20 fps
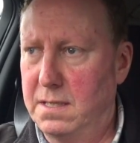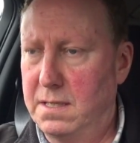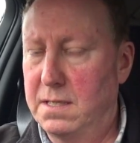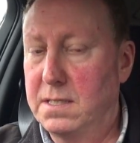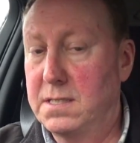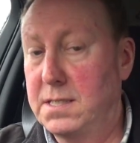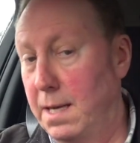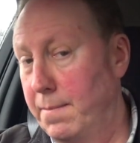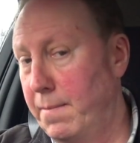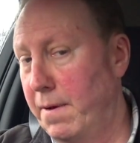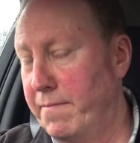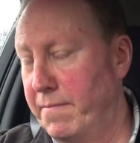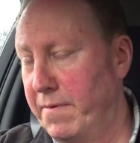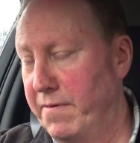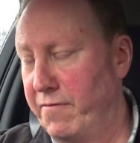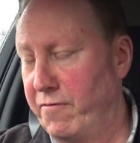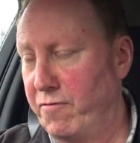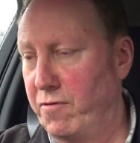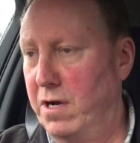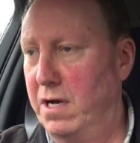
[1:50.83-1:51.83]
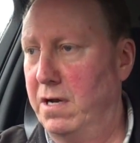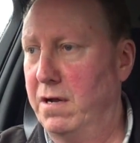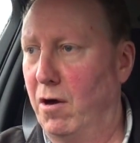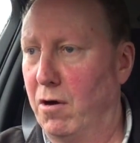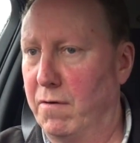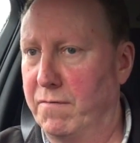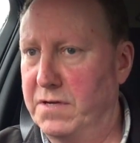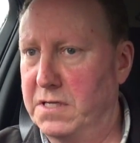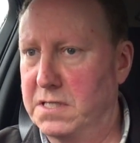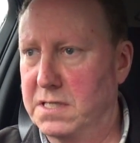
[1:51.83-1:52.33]
Some of them are free,
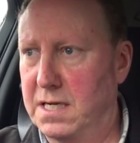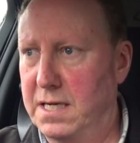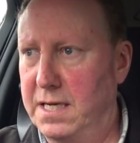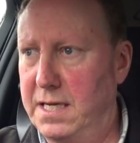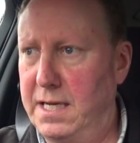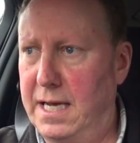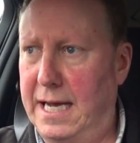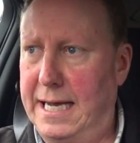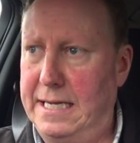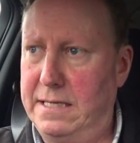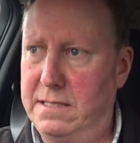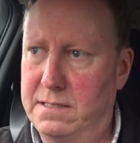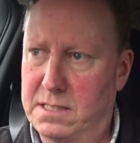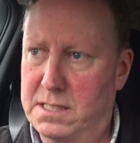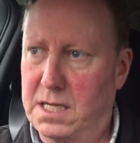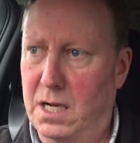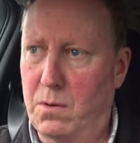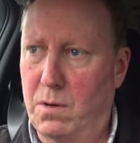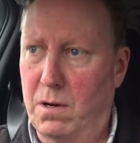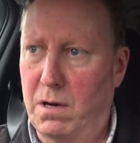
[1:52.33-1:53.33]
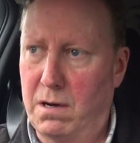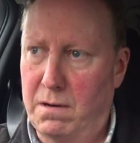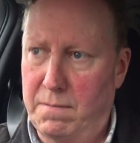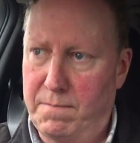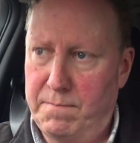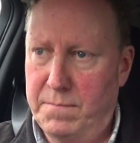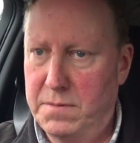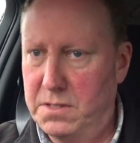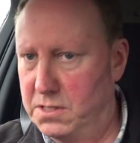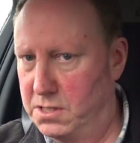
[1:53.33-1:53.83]
obviously, and so are
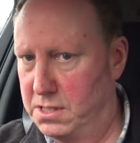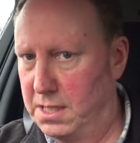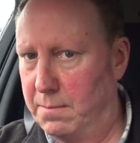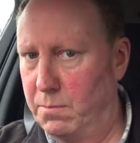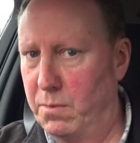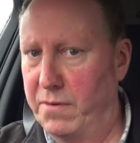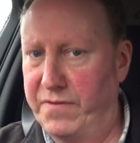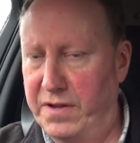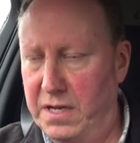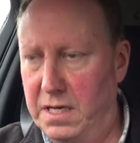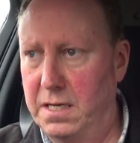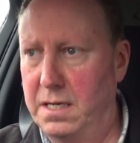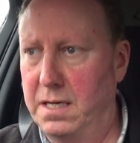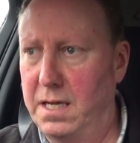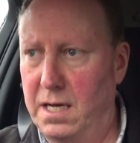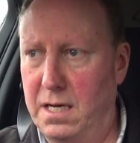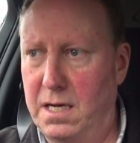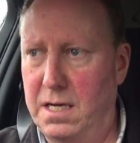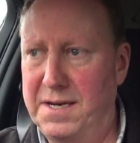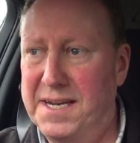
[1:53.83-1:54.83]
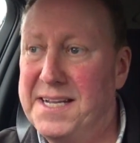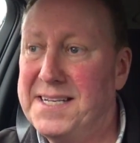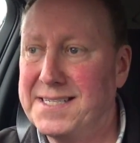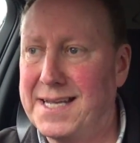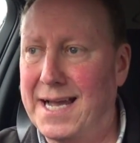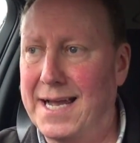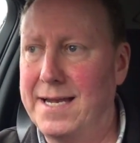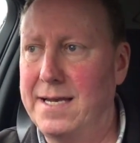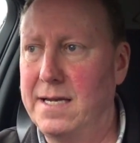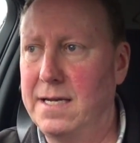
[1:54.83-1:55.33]
some within the
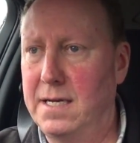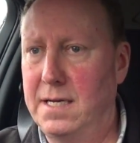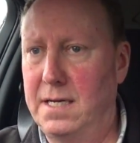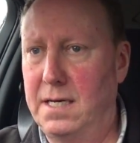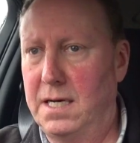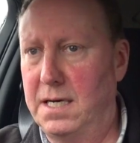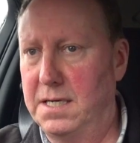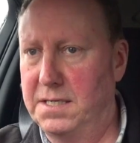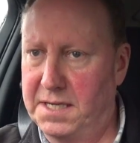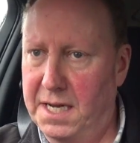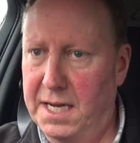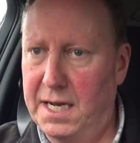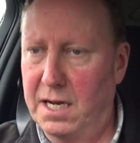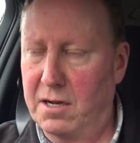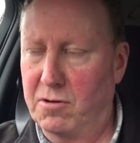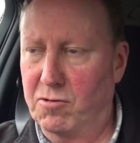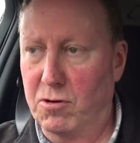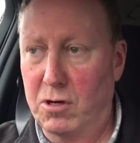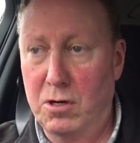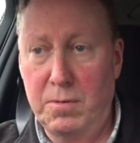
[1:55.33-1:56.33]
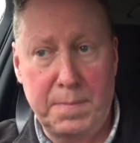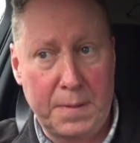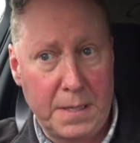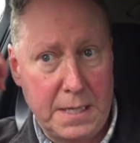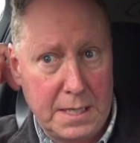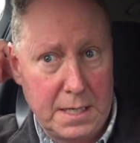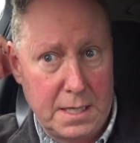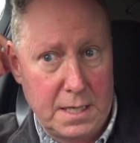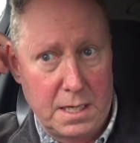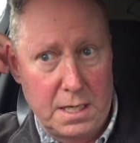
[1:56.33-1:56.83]
Nissan dealer group,
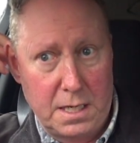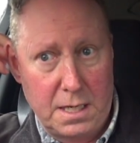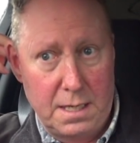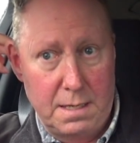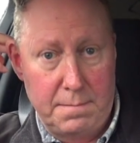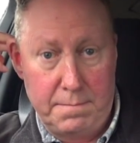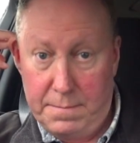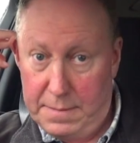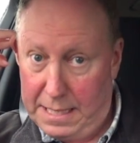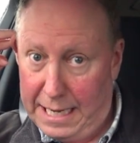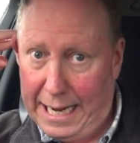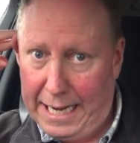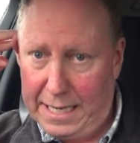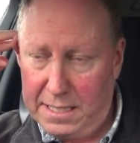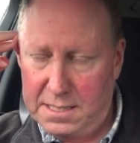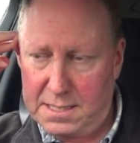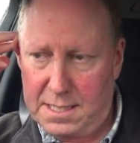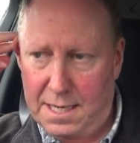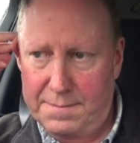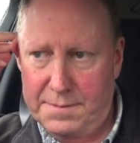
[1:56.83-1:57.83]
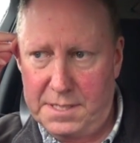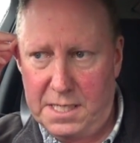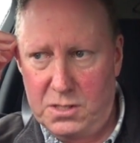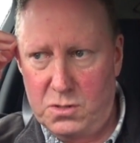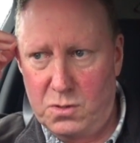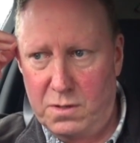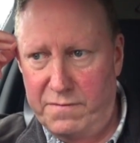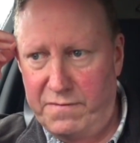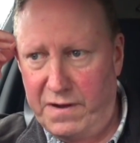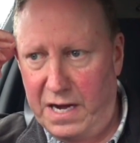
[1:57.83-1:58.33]
and subject
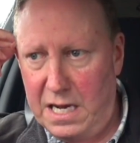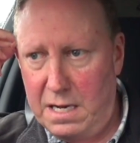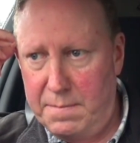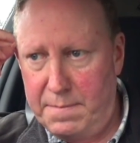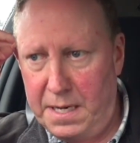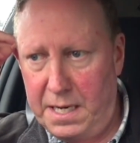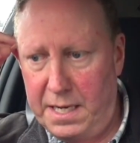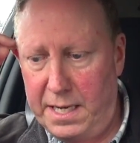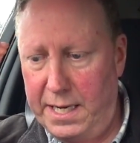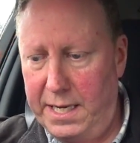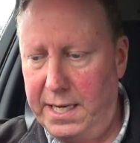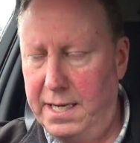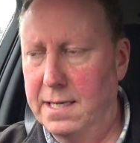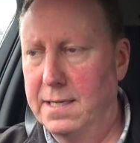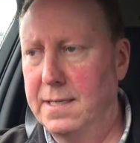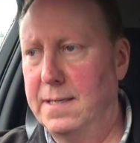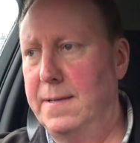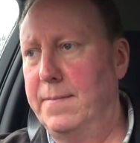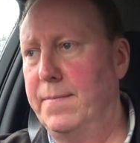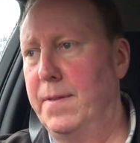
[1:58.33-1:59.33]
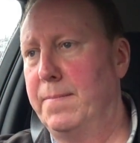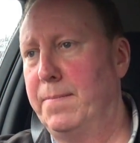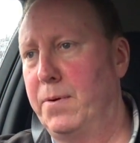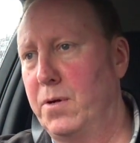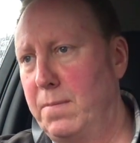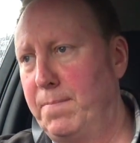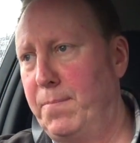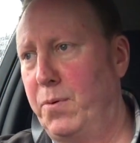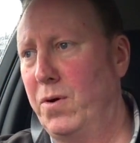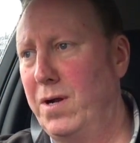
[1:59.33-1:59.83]
to availability. But
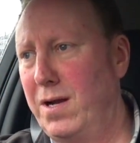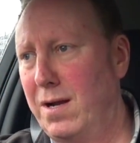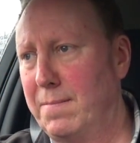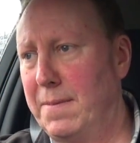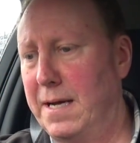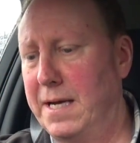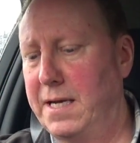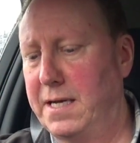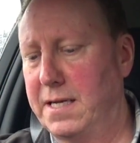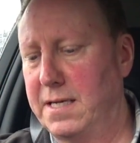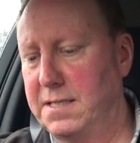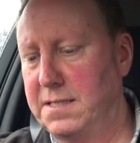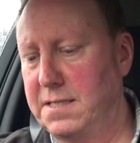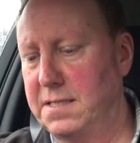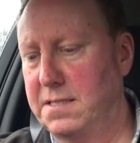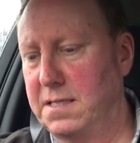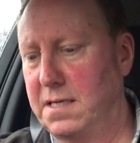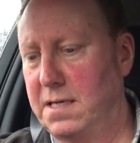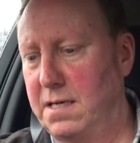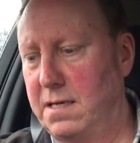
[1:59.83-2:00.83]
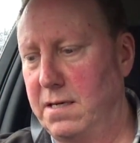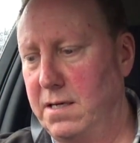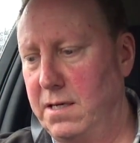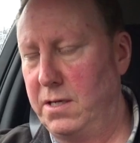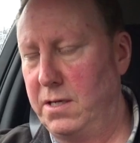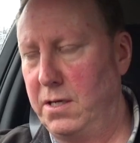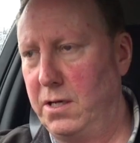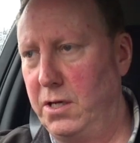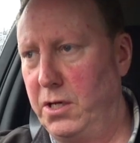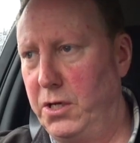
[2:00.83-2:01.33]
the point I'm making is that
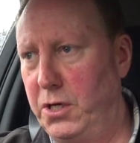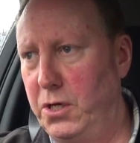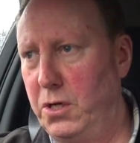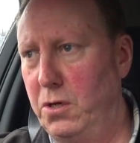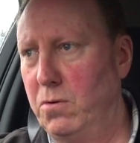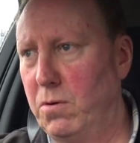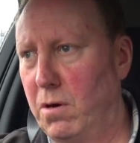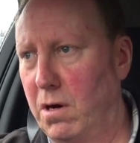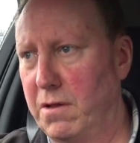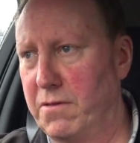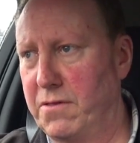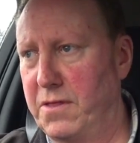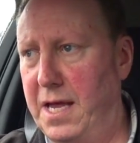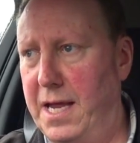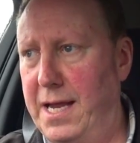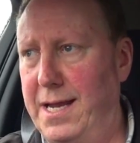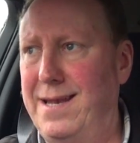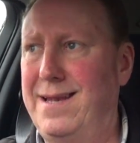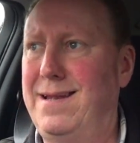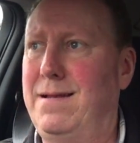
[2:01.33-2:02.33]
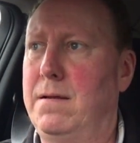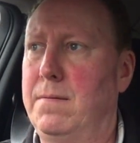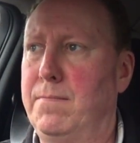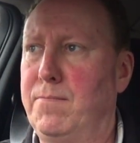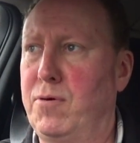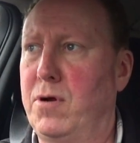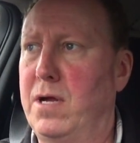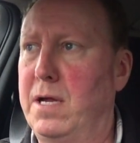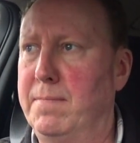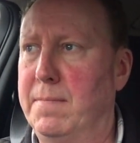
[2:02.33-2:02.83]
you are then
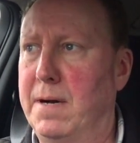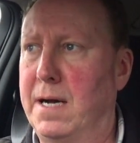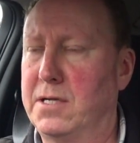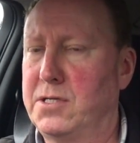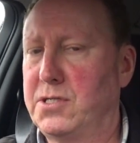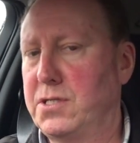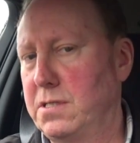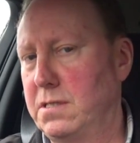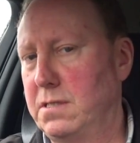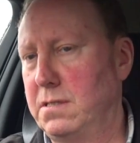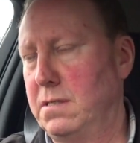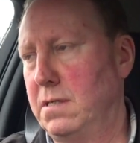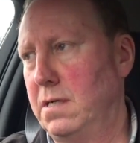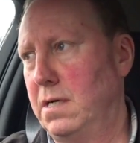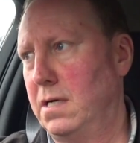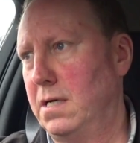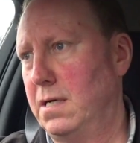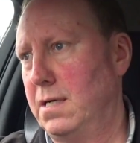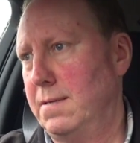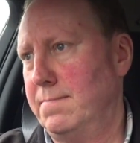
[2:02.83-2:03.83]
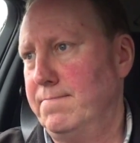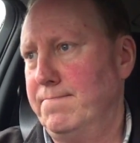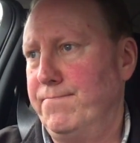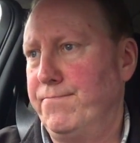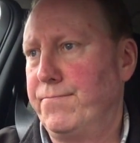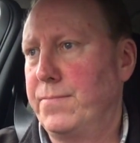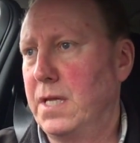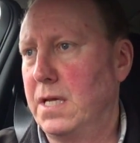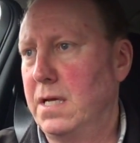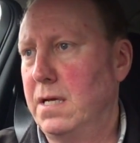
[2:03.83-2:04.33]
pretty much going
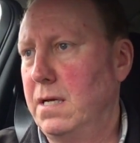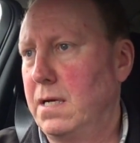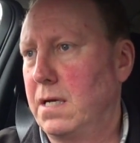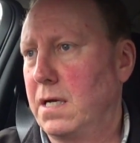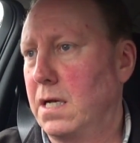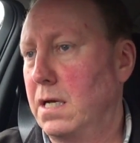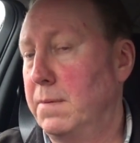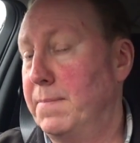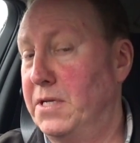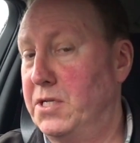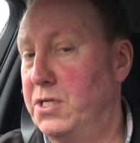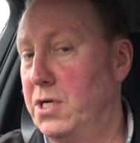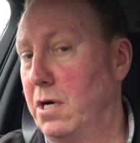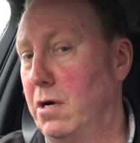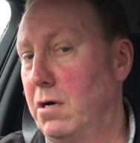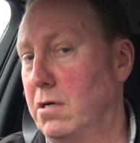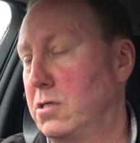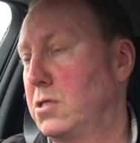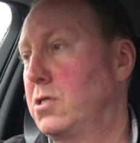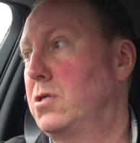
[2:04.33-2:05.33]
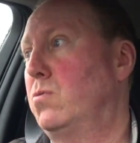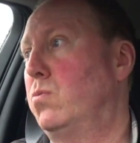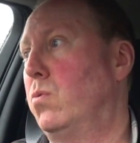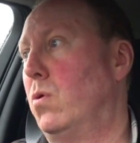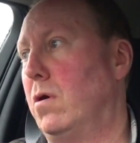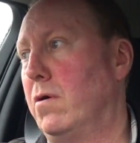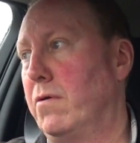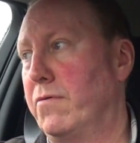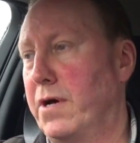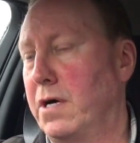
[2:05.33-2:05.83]
to be charged
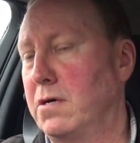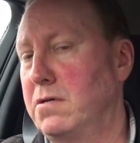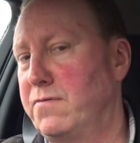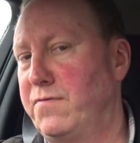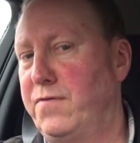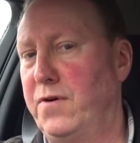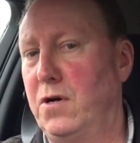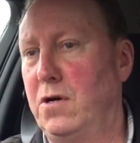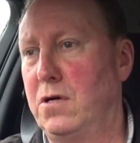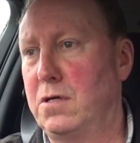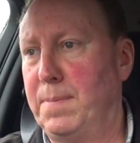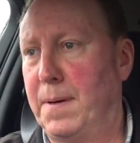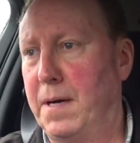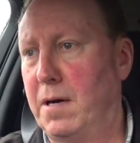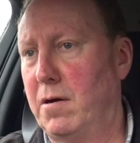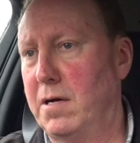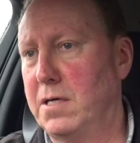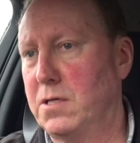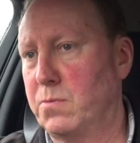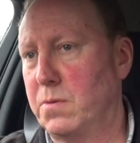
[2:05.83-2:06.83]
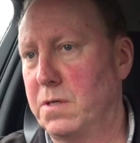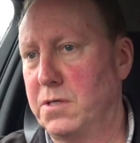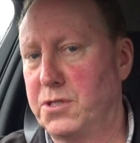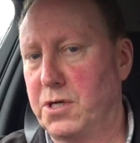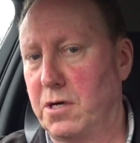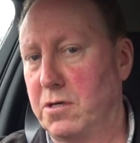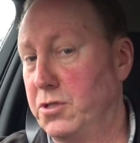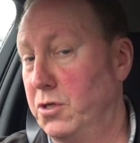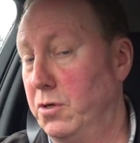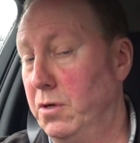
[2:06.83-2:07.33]
what those third parties want to
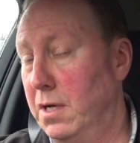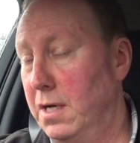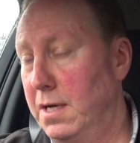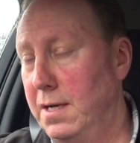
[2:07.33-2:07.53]
charge you.